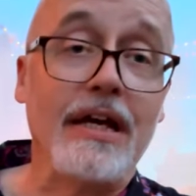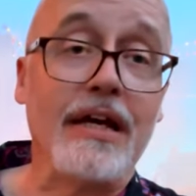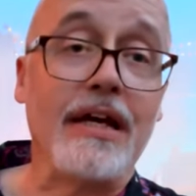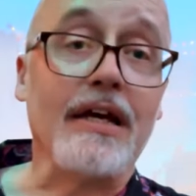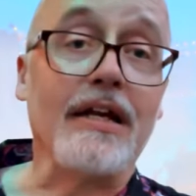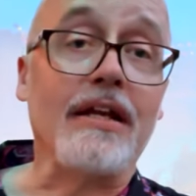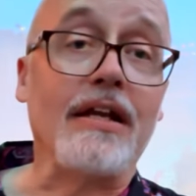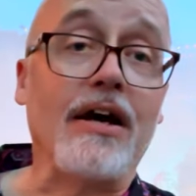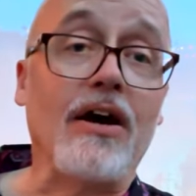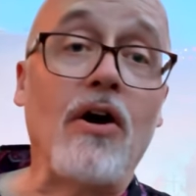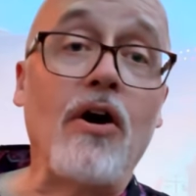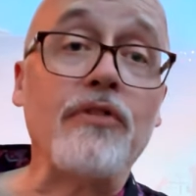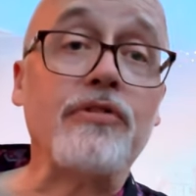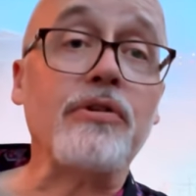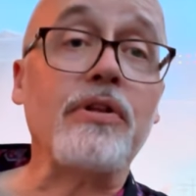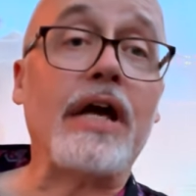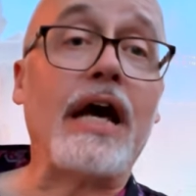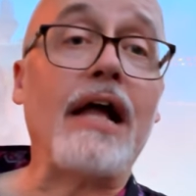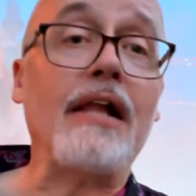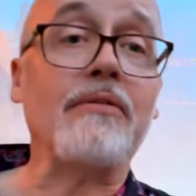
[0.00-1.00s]
And uh, all
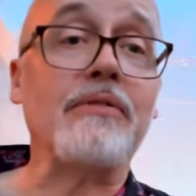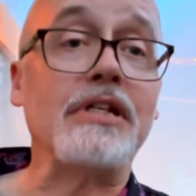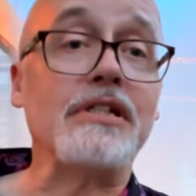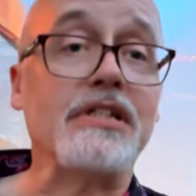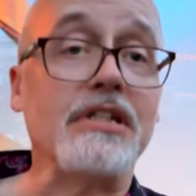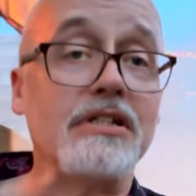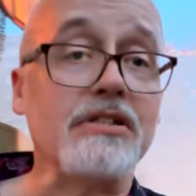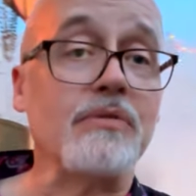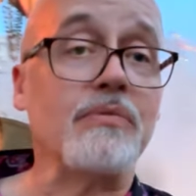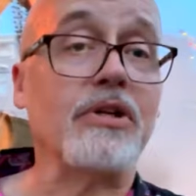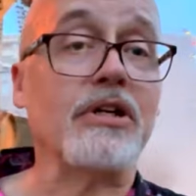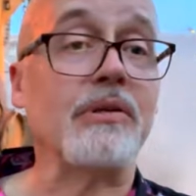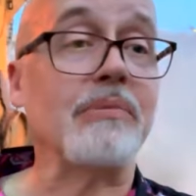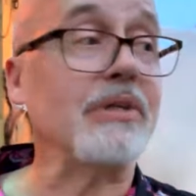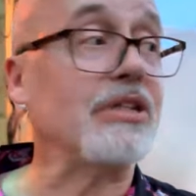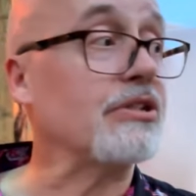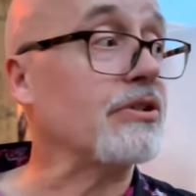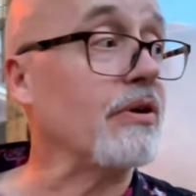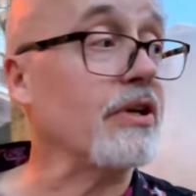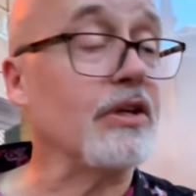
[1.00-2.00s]
through the Halloween season, we're going
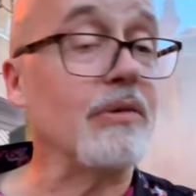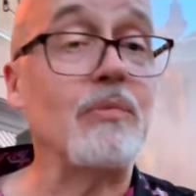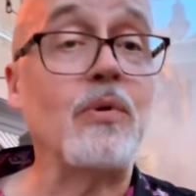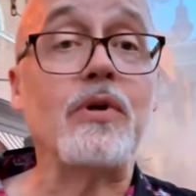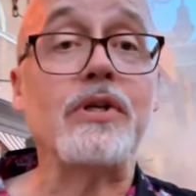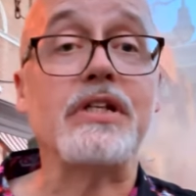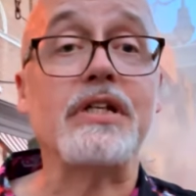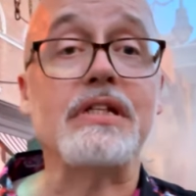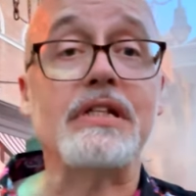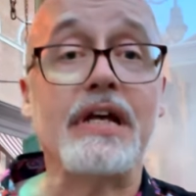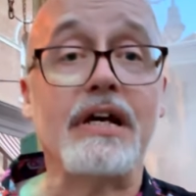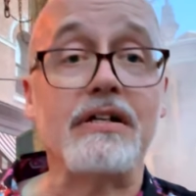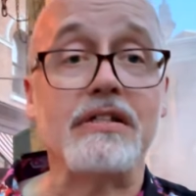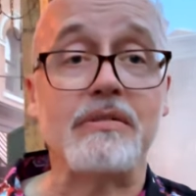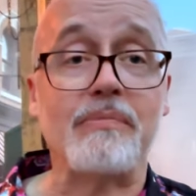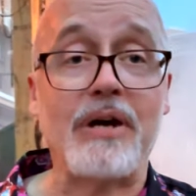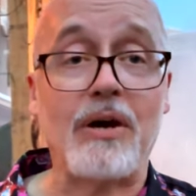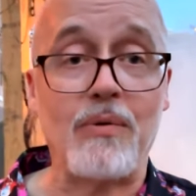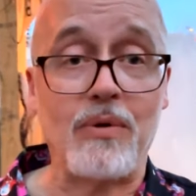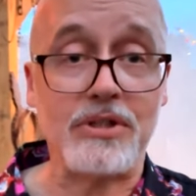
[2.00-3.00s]
to be showing more
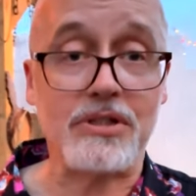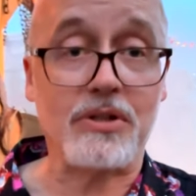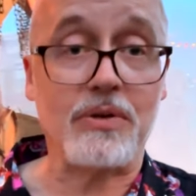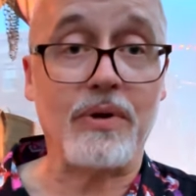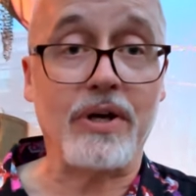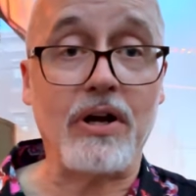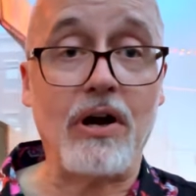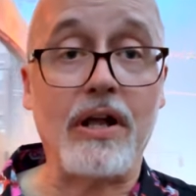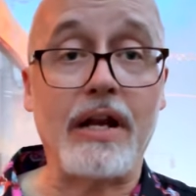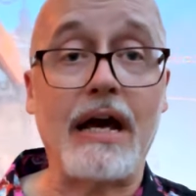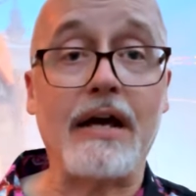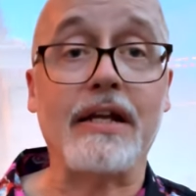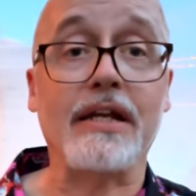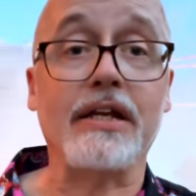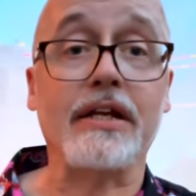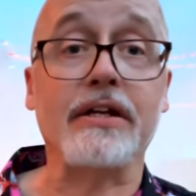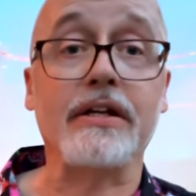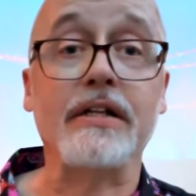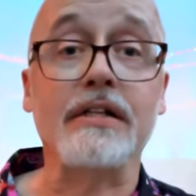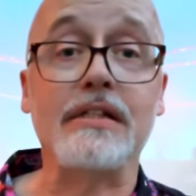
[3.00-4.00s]
details about what's going on
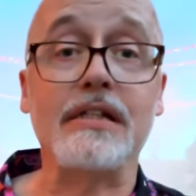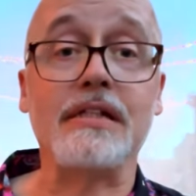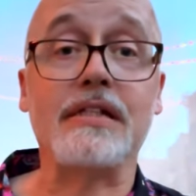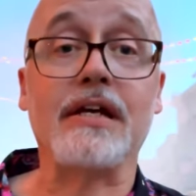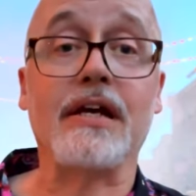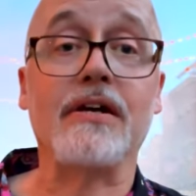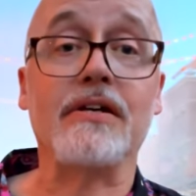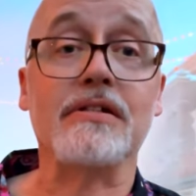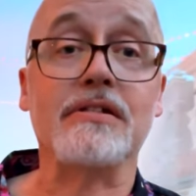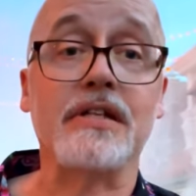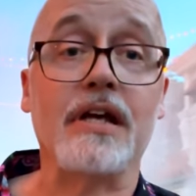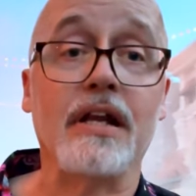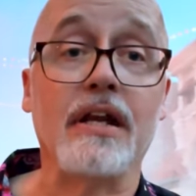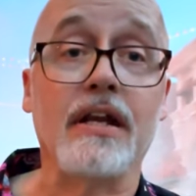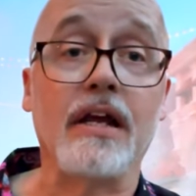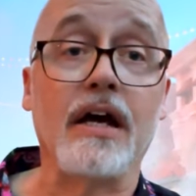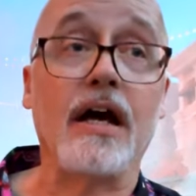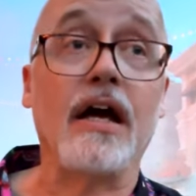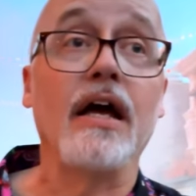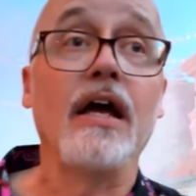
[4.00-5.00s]
out here, details and
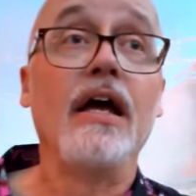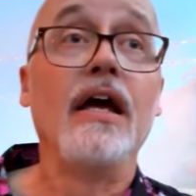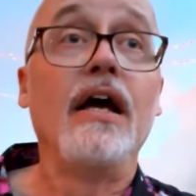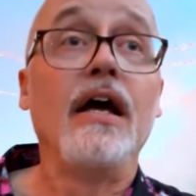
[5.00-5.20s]
uh,